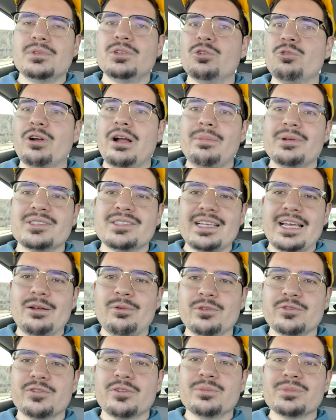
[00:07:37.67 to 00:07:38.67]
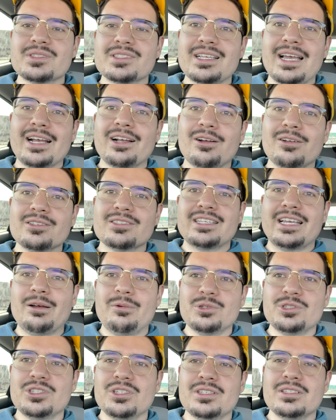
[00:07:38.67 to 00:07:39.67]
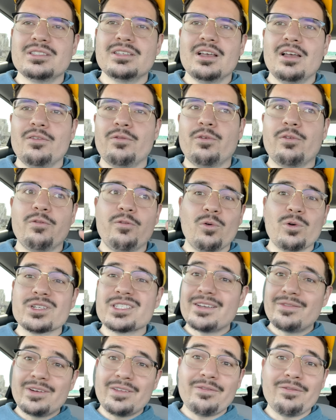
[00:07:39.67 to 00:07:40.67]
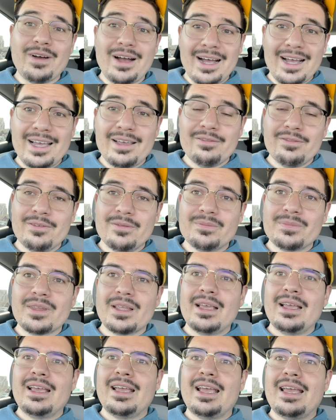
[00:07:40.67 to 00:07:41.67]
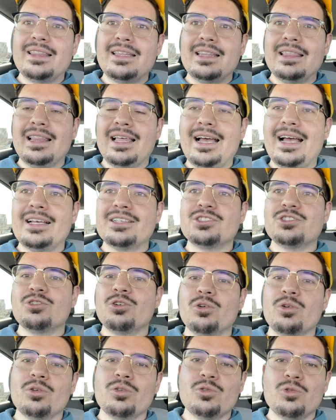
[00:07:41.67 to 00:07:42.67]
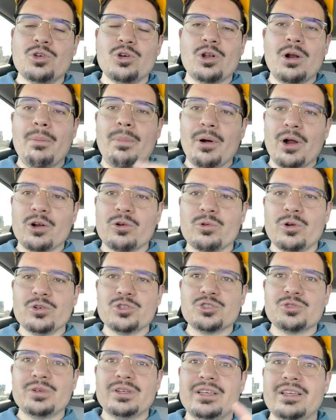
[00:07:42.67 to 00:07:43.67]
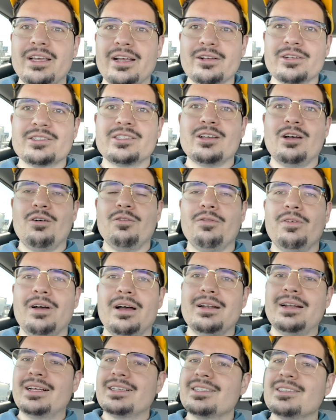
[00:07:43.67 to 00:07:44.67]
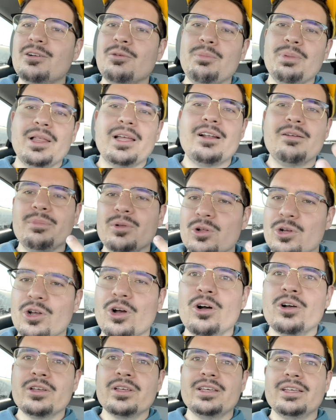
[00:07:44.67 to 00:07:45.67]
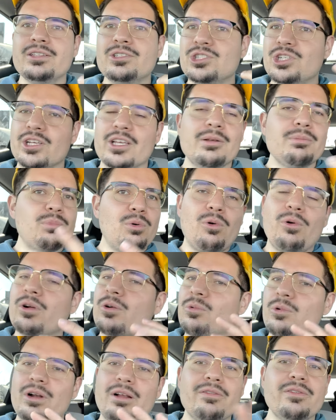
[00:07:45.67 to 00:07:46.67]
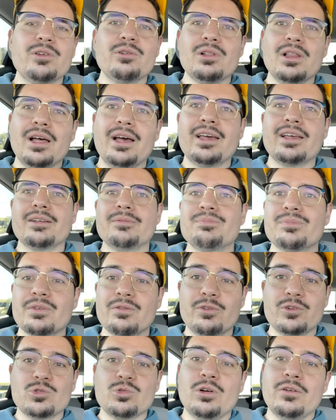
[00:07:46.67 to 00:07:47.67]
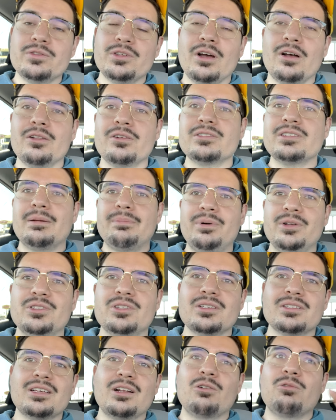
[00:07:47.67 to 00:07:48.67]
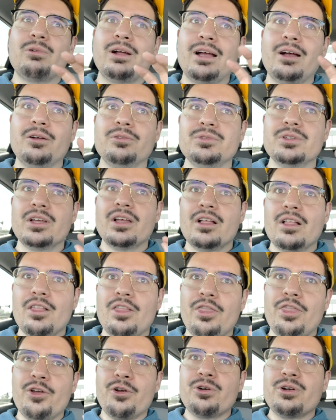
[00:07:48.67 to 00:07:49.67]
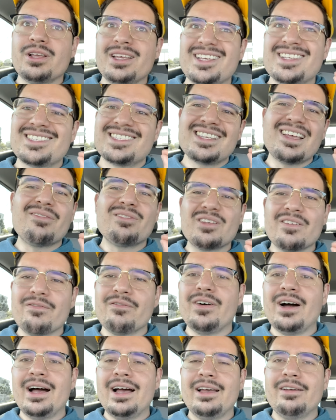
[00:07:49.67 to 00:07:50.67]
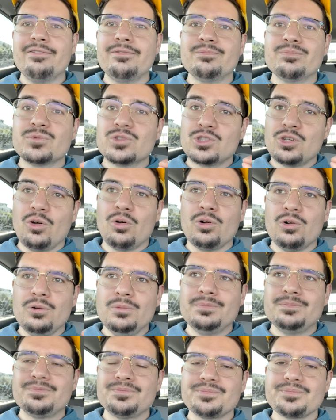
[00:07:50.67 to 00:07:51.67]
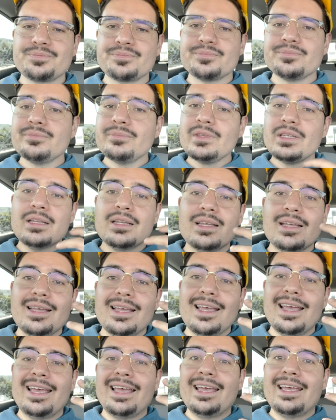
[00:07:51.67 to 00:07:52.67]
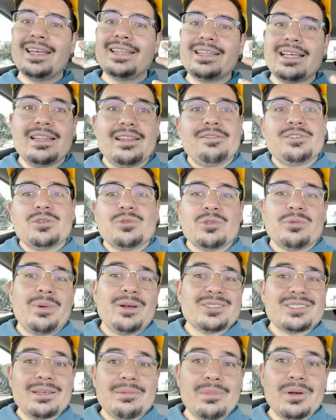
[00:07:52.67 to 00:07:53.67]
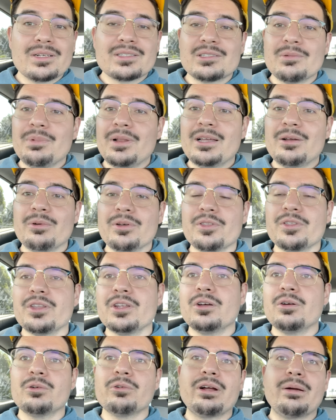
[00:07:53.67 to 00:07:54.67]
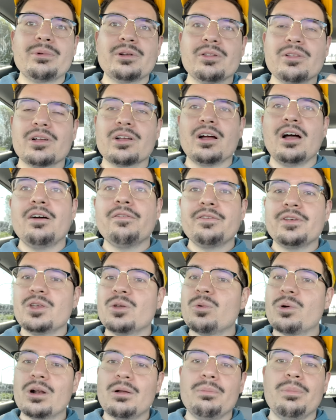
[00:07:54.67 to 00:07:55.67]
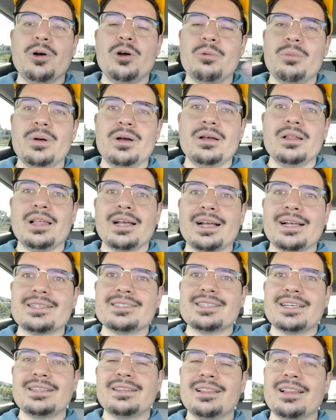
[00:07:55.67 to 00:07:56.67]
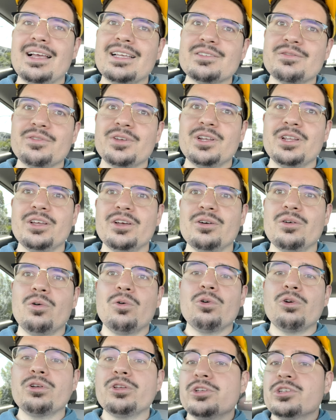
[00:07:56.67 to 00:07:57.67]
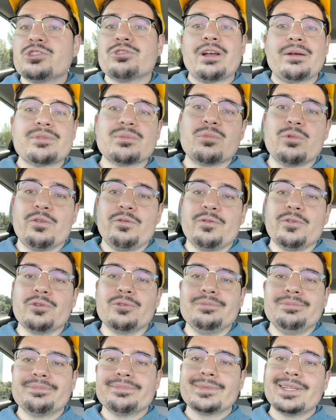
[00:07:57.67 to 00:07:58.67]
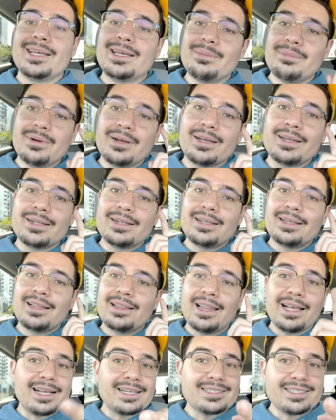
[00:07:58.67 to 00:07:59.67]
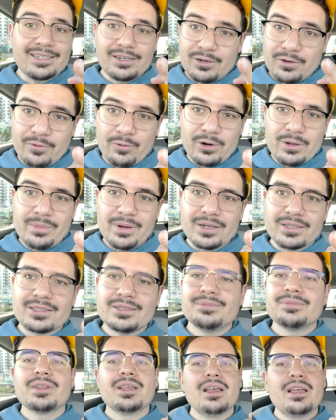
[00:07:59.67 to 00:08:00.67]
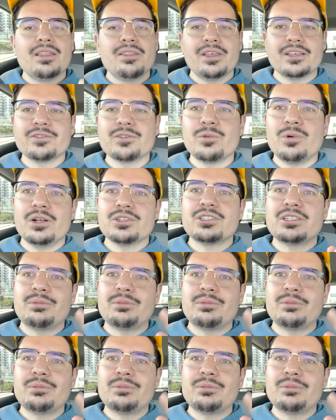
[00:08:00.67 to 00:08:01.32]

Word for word: You grab a sandwich from Saigon Sandwiches for four seventy-five. And then last, you you go to Bart Grocery, you get yourself a nice little plate of bulgogi, chicken, pork, whatever you like, for twelve dollars. That puts us at around thirty seventy-five total, and leaves you with about ten bucks to play with. You know, grab another coffee, you want a boba, like I said in the last video, or you just grab some more food. But like I said, under forty bucks. Thanks for watching.